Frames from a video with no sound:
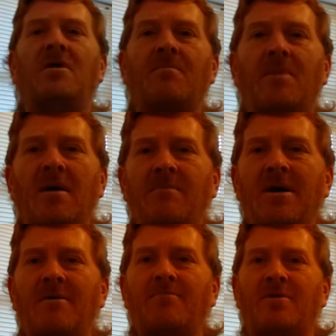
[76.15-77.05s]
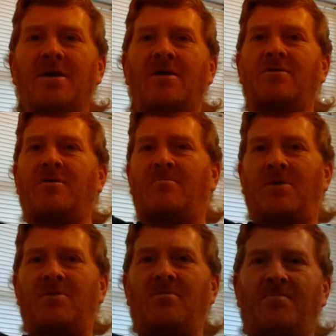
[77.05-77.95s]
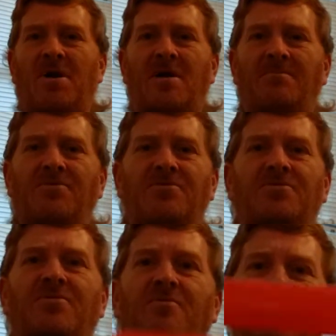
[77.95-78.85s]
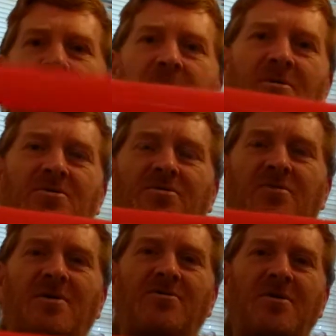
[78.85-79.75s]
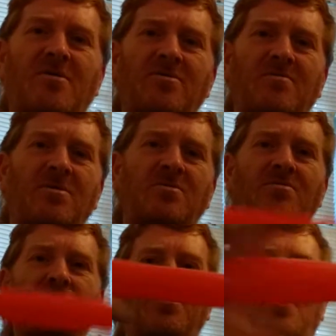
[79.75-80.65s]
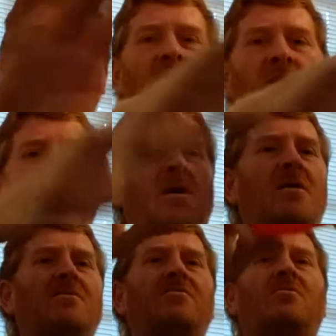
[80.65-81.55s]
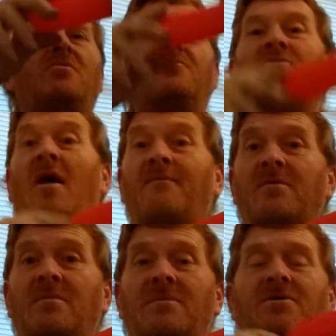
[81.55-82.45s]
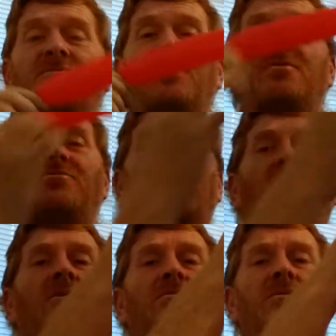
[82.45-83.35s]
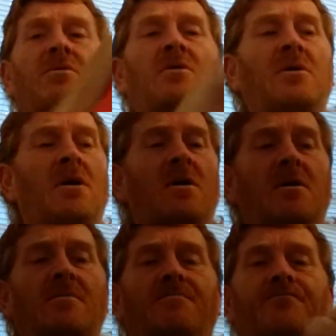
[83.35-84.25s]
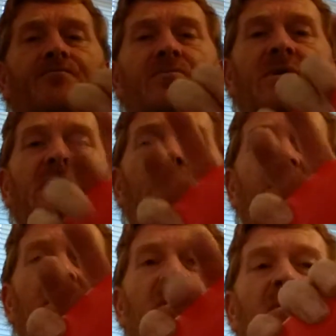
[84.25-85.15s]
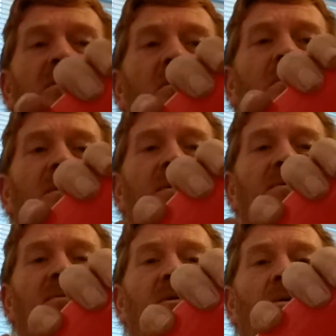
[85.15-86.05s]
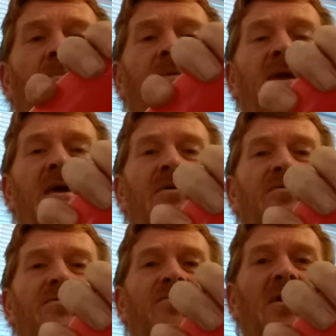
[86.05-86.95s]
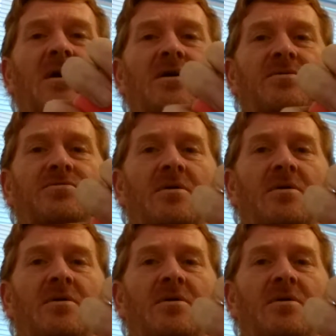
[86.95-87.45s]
it up by mouth, bring out your balloon pumps. Remember to stretch out your balloons, or soften them as it's called. Okay, we're going to go with open hand size